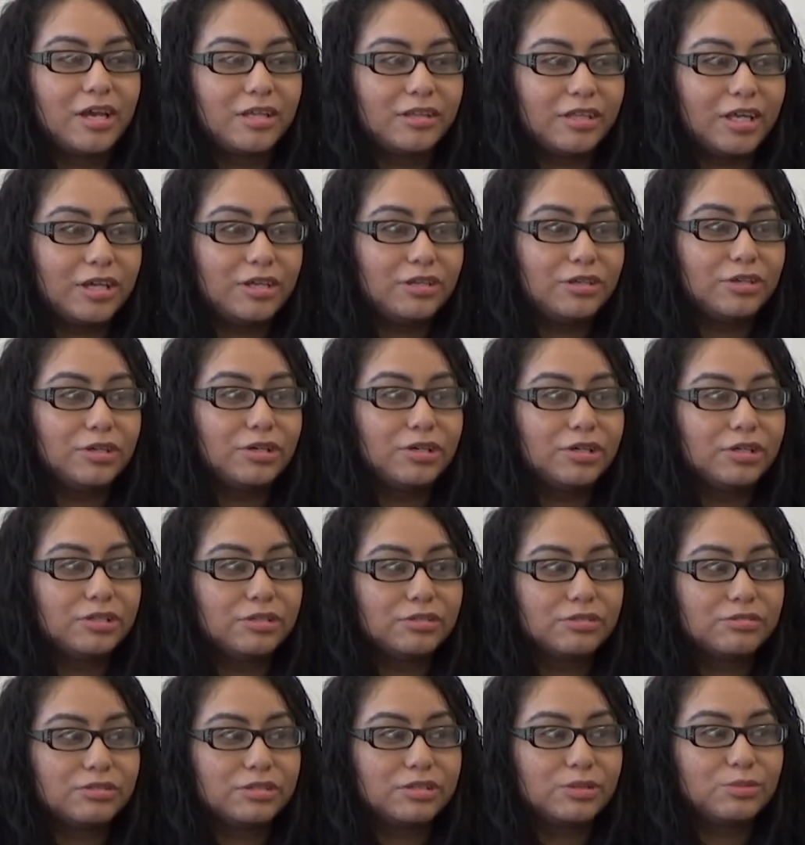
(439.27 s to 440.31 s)
Then you
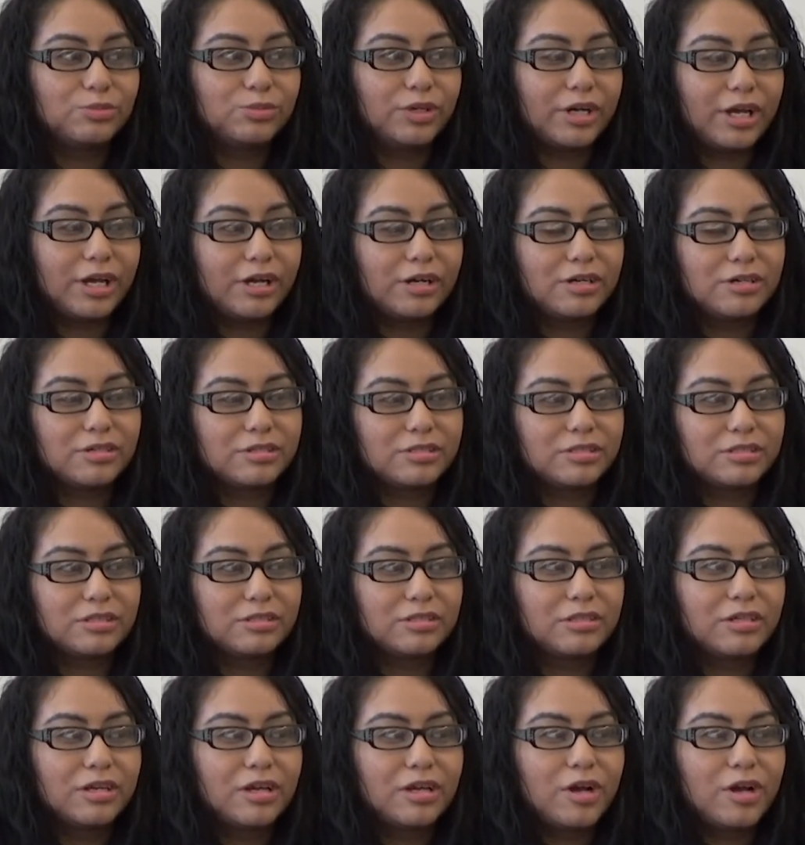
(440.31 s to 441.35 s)
go somewhere else
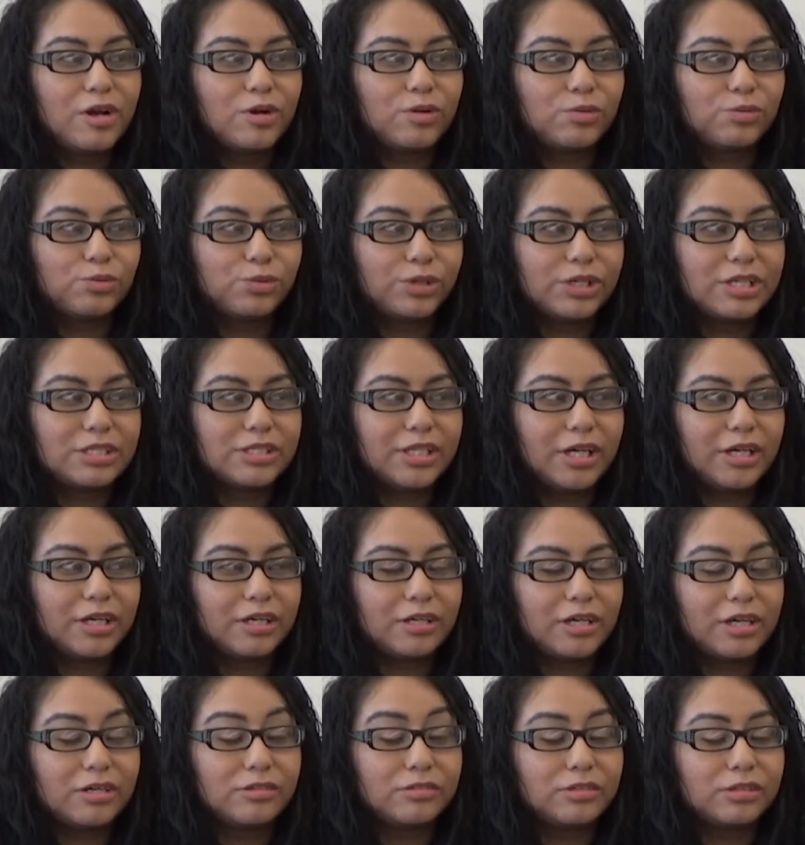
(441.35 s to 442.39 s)
where it's like,
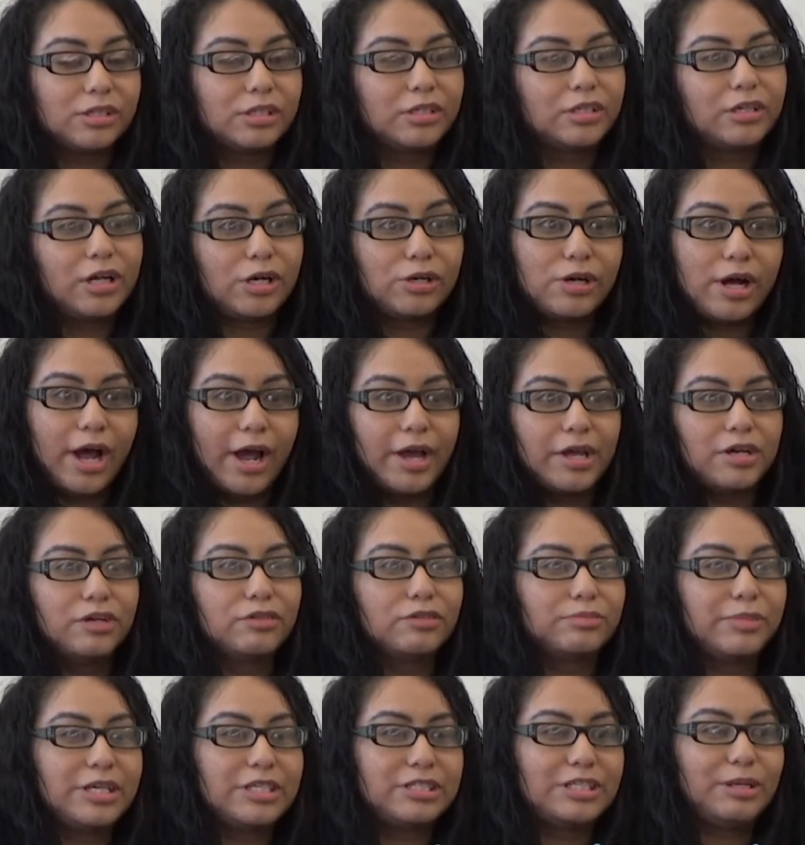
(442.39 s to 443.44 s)
or in Ohio
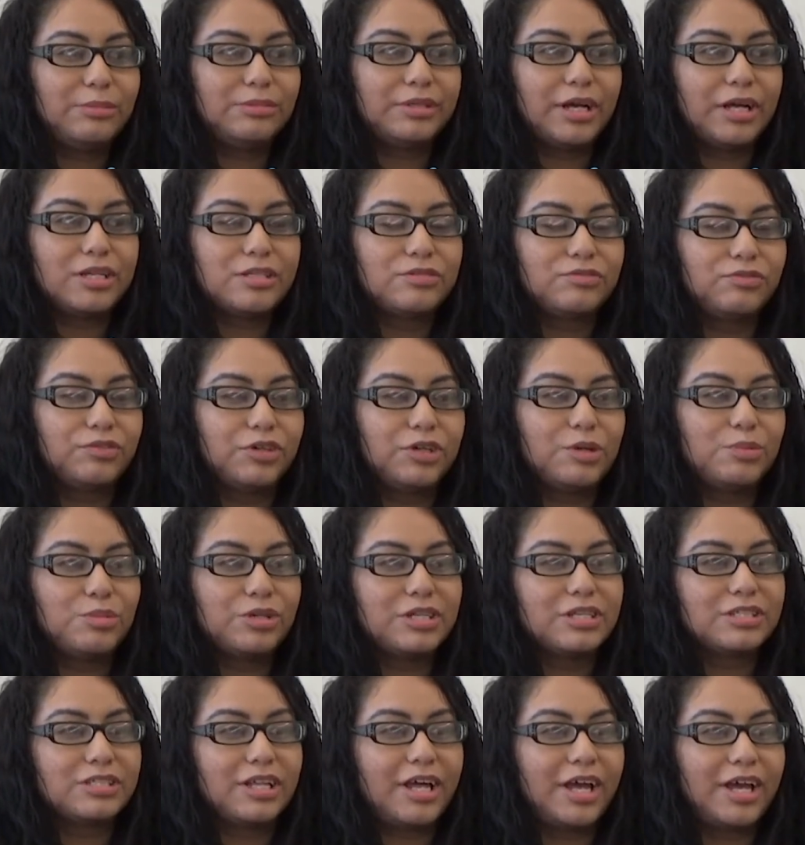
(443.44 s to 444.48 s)
where my stepdad's from,
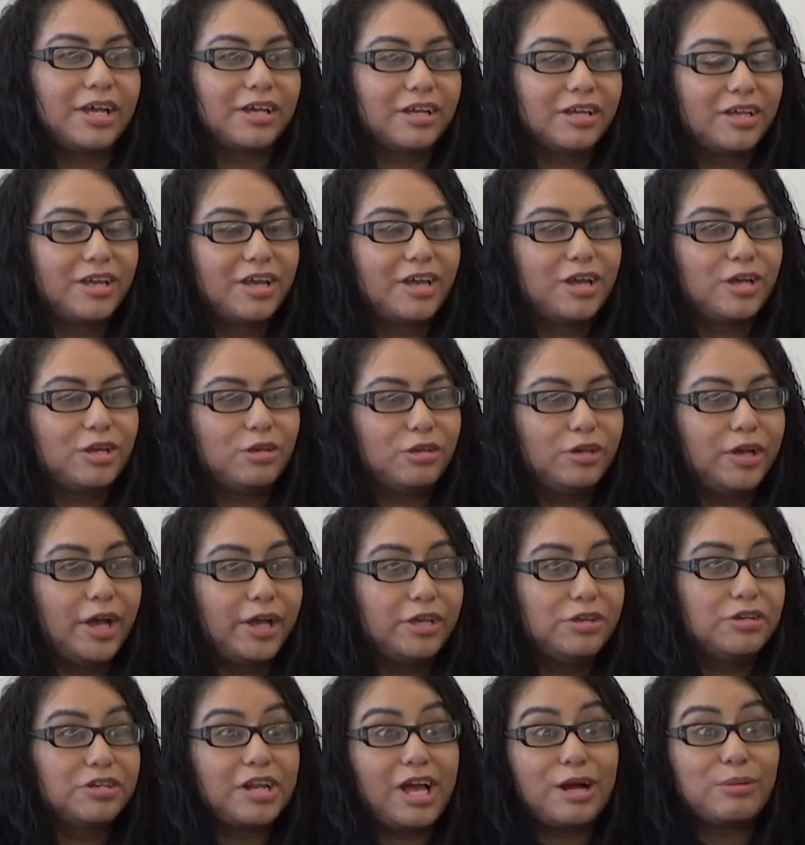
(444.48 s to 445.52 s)
and it's like,
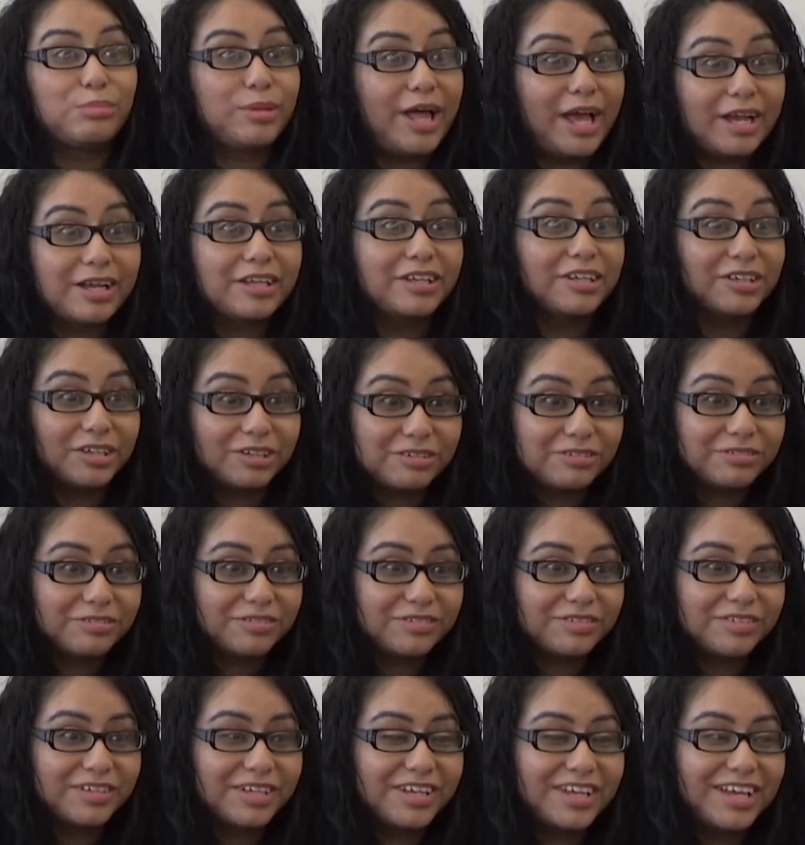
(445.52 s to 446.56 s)
you're not black enough.